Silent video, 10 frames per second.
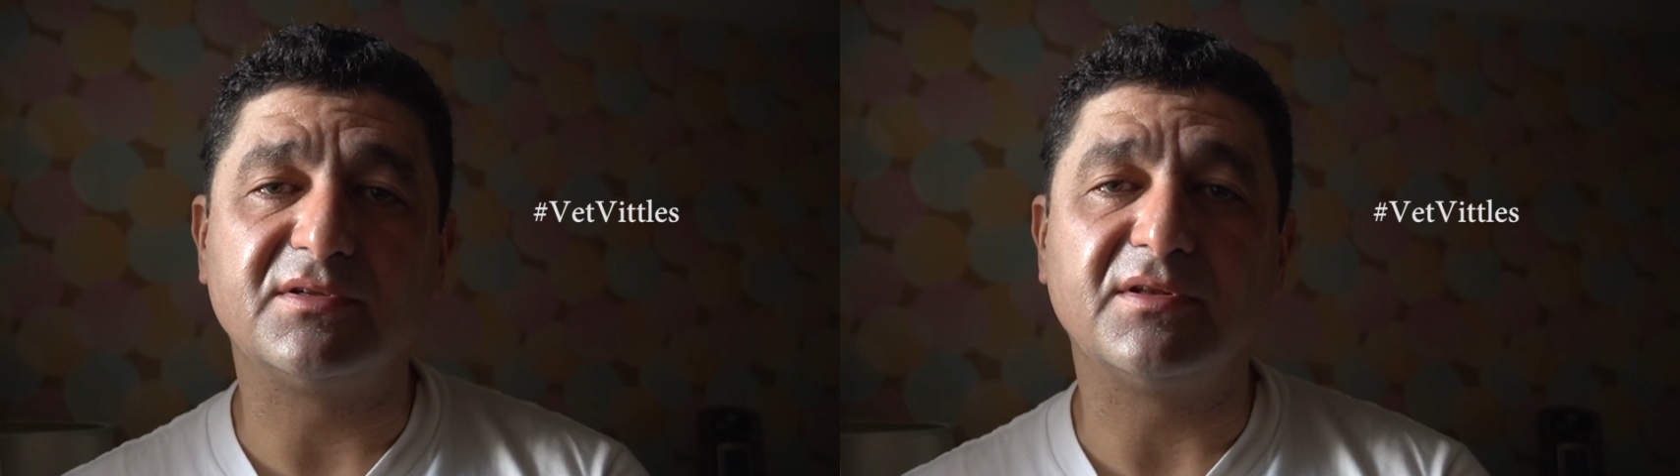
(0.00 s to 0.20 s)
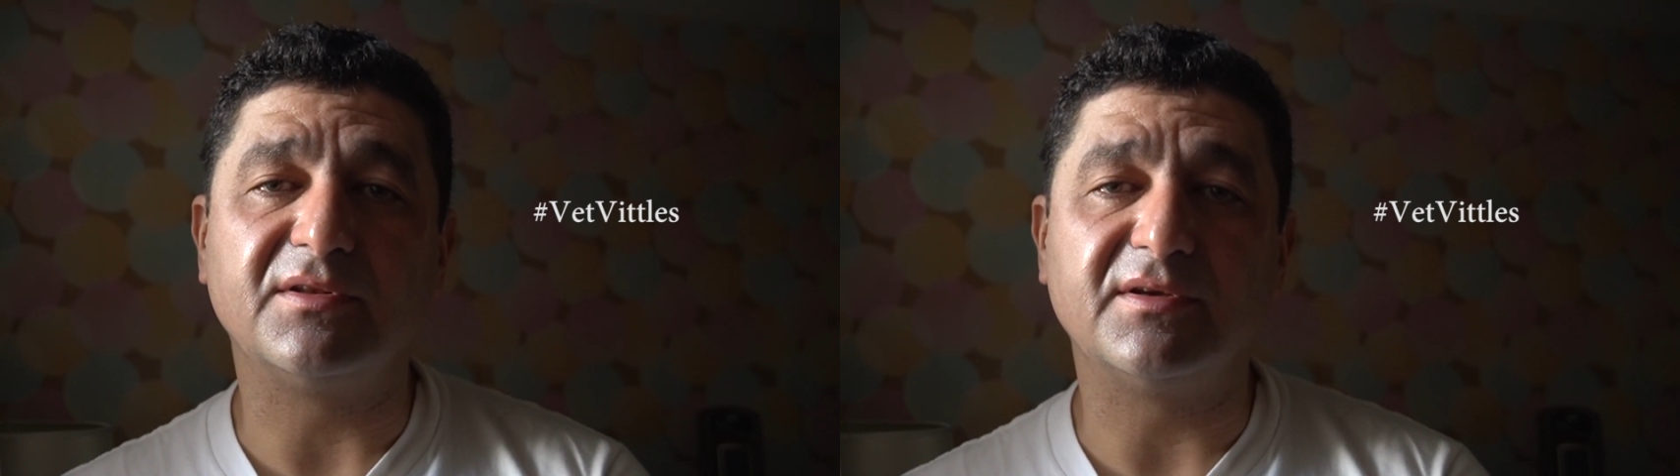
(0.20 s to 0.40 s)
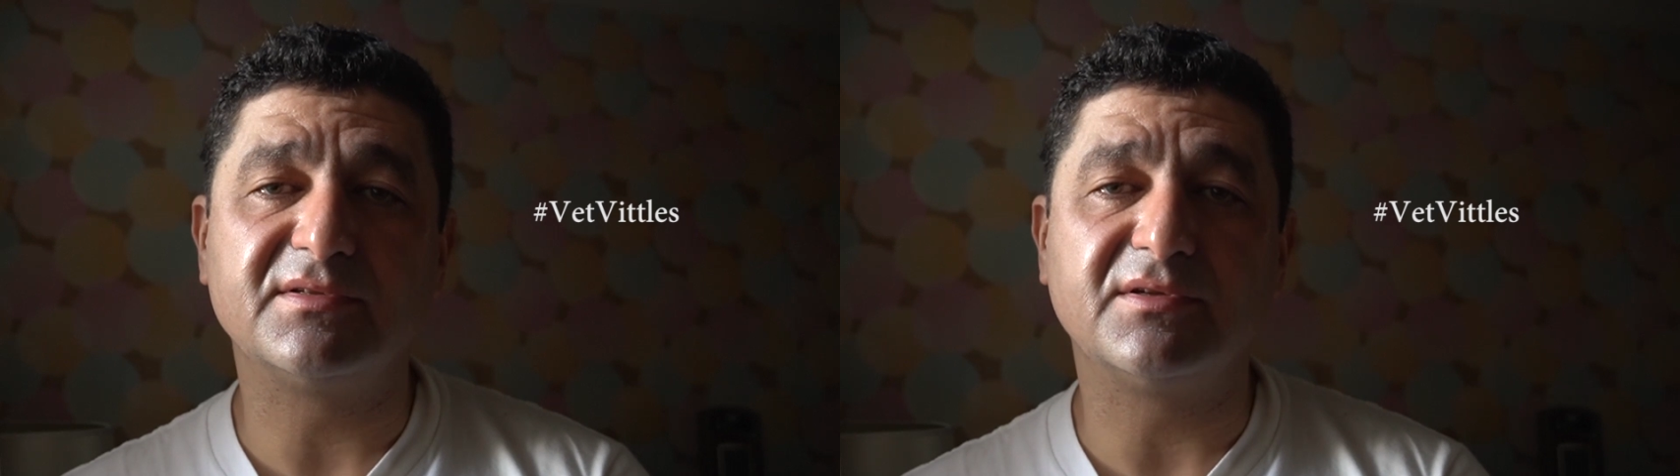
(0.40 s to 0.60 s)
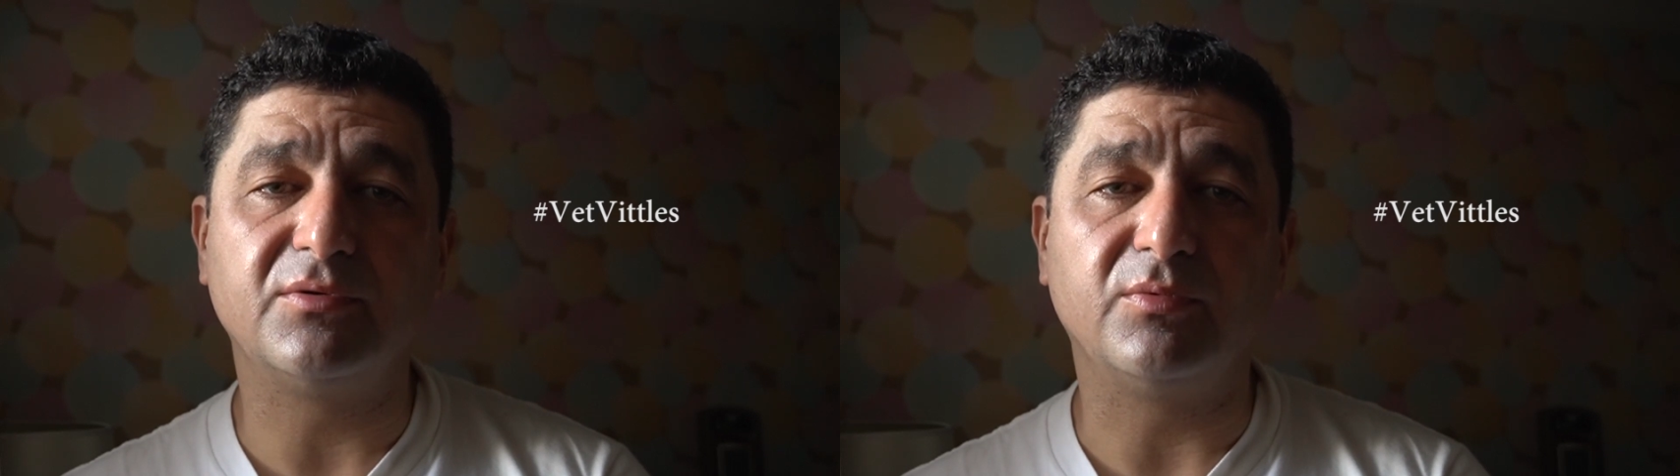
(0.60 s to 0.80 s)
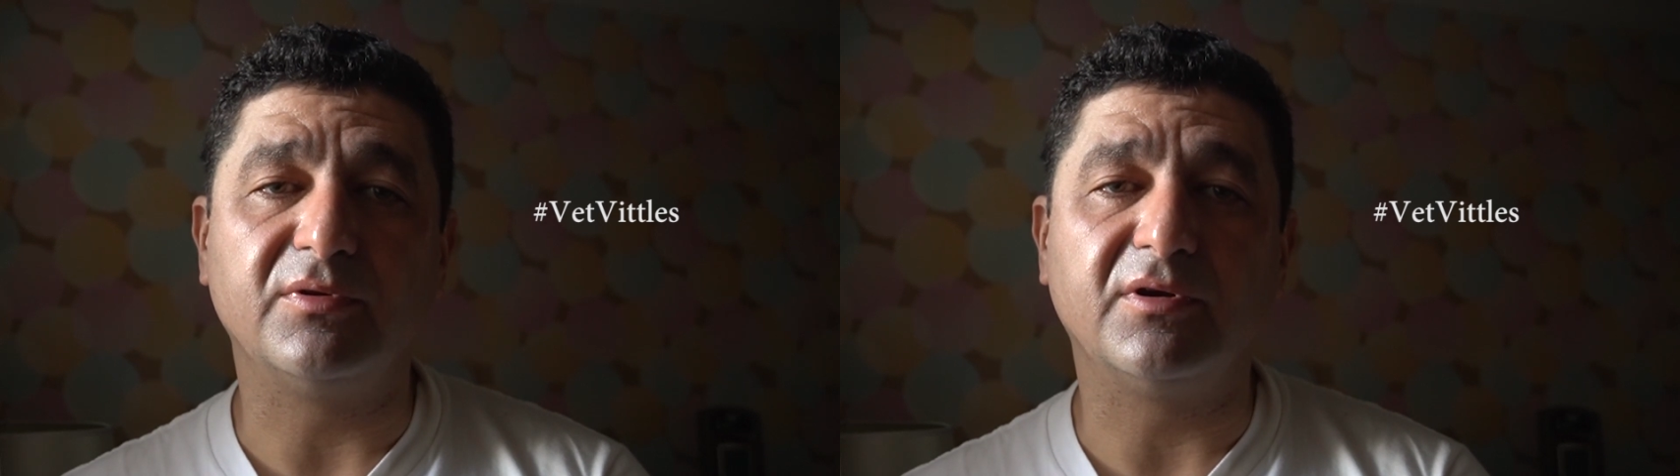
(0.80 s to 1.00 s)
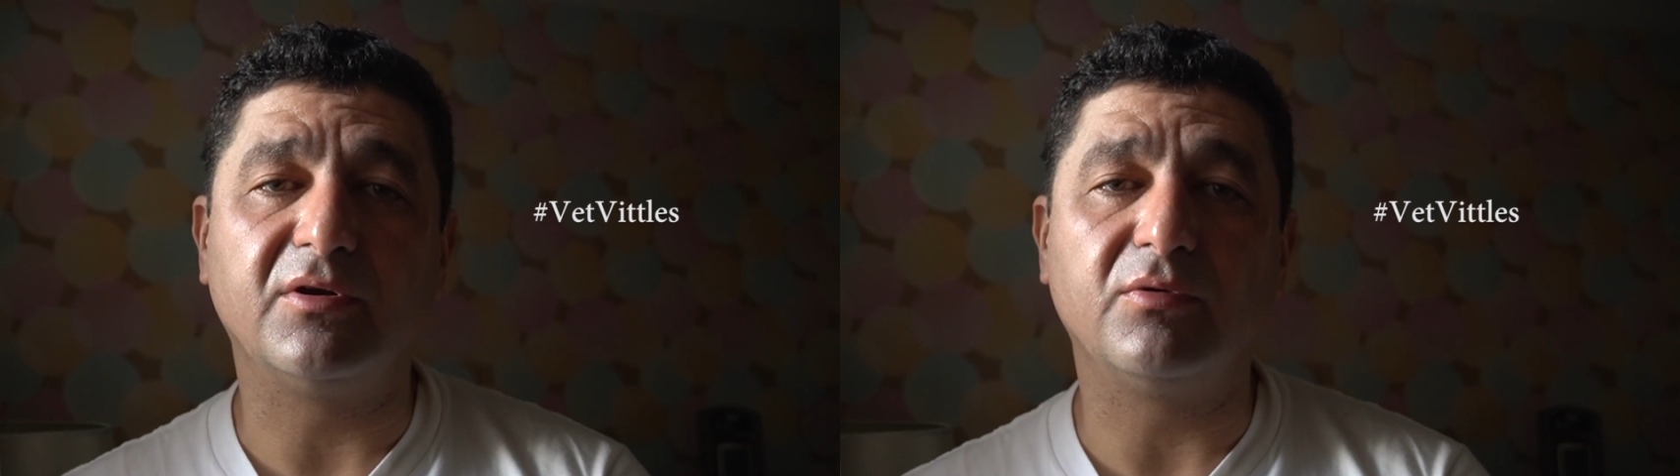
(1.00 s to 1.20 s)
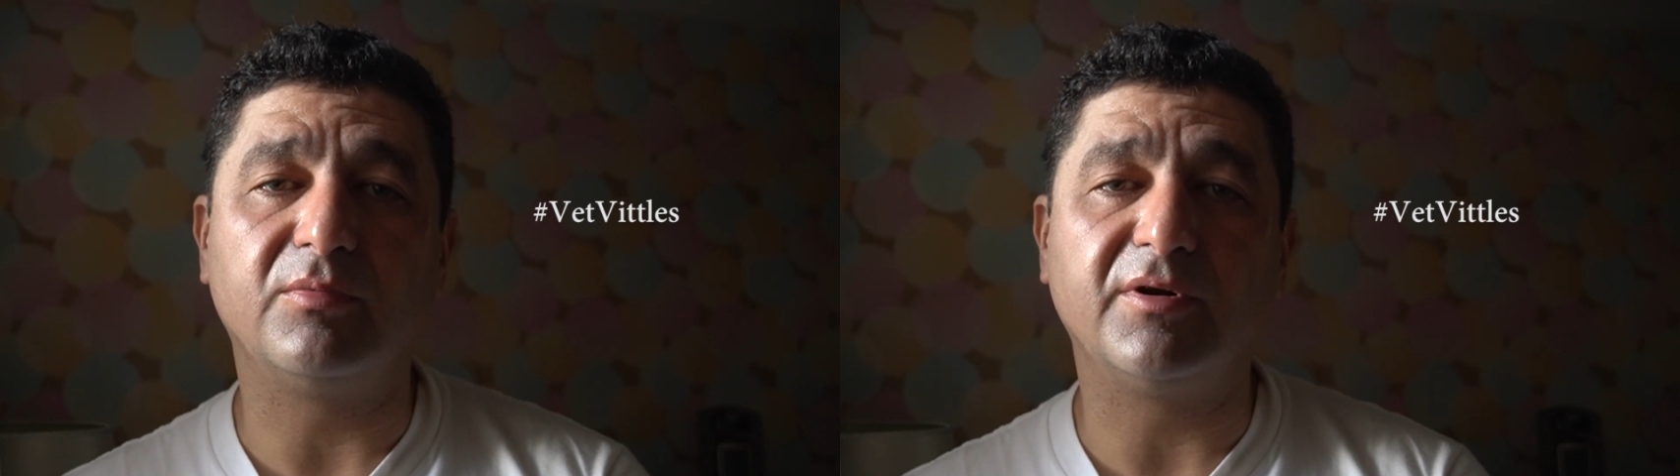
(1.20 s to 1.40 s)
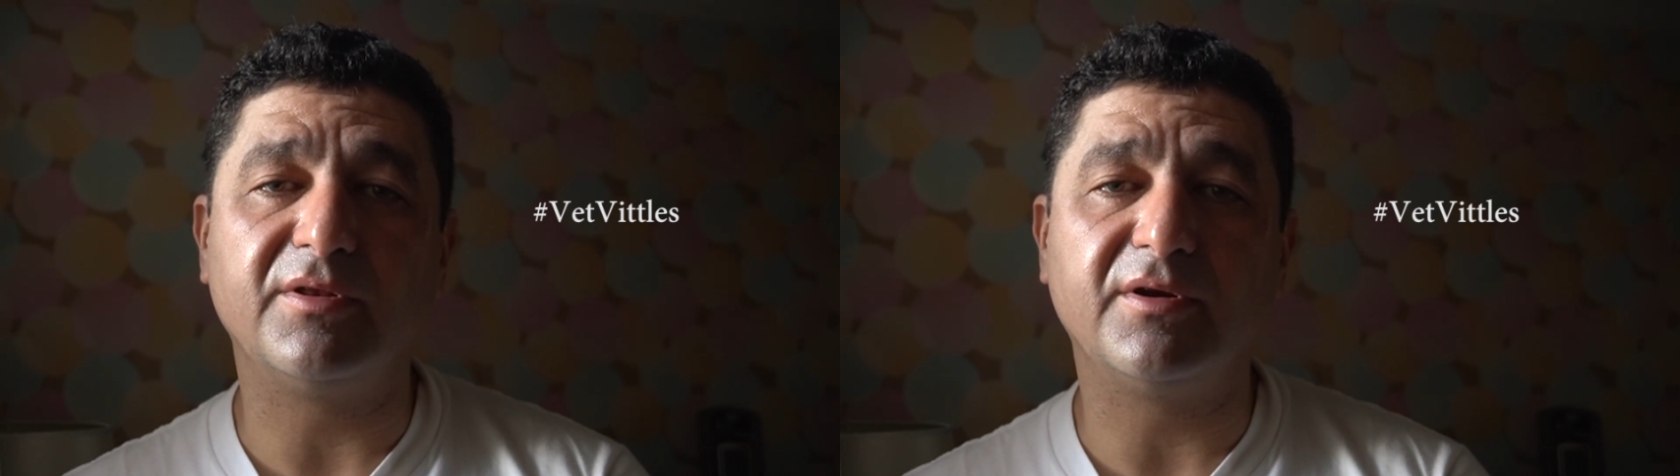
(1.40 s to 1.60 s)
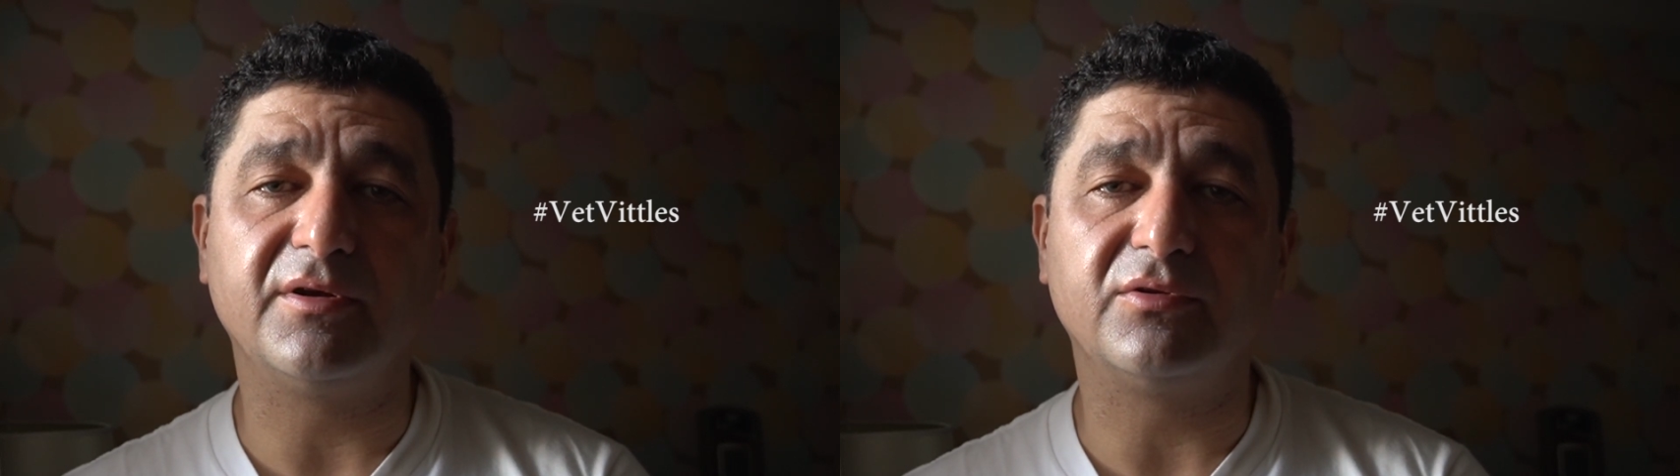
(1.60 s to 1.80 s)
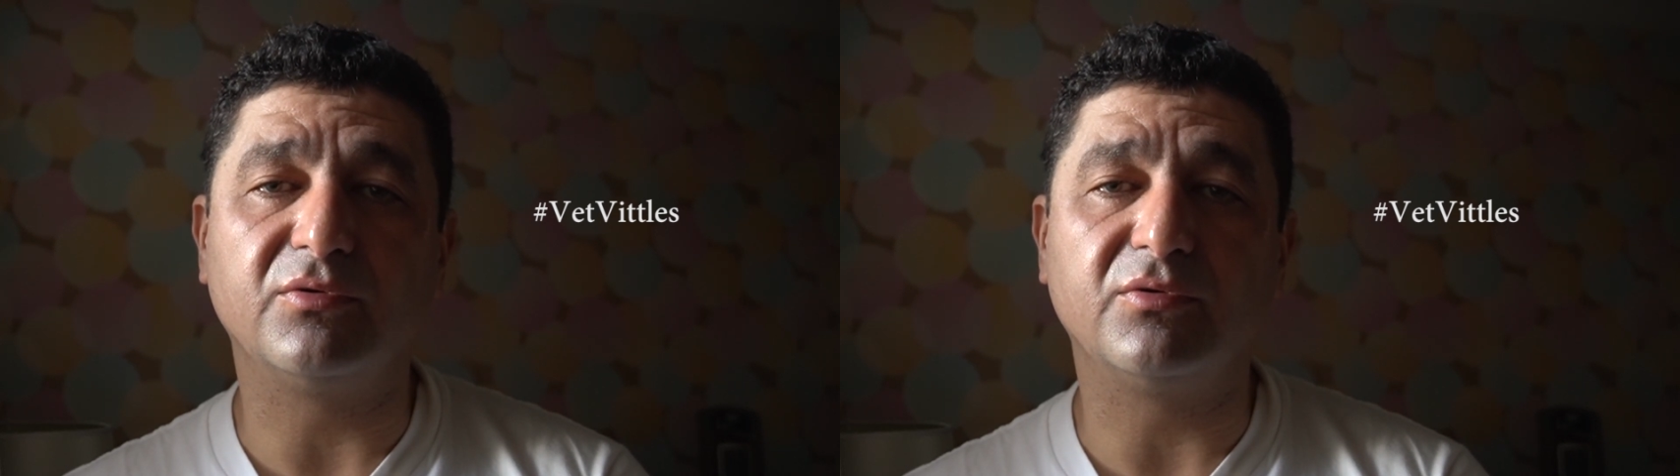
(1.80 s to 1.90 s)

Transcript: and yesterday when our brother had to